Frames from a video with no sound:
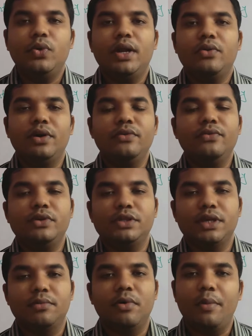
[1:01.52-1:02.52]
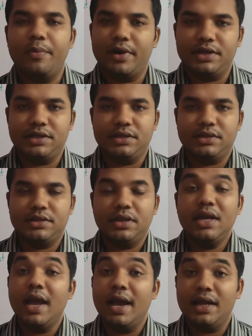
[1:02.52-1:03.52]
we are going for some operations,
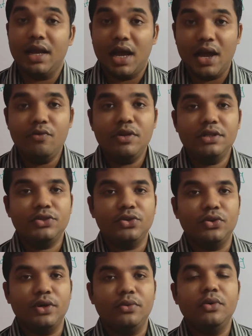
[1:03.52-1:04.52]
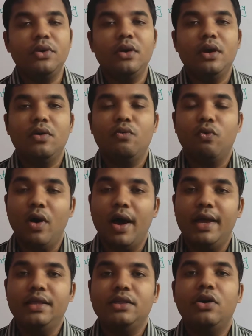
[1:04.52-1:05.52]
and I will show you
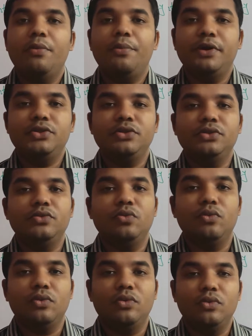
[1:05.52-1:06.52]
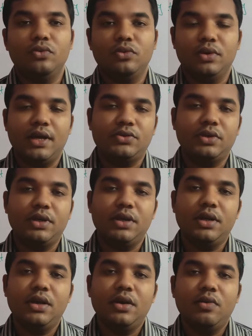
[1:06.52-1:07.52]
why the operation
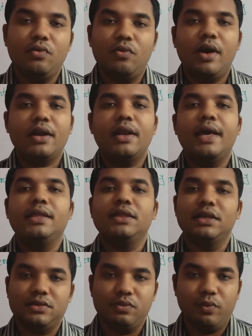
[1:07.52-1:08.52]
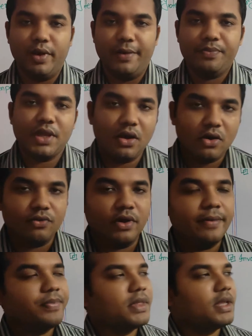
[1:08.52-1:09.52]
actually work like this way. However,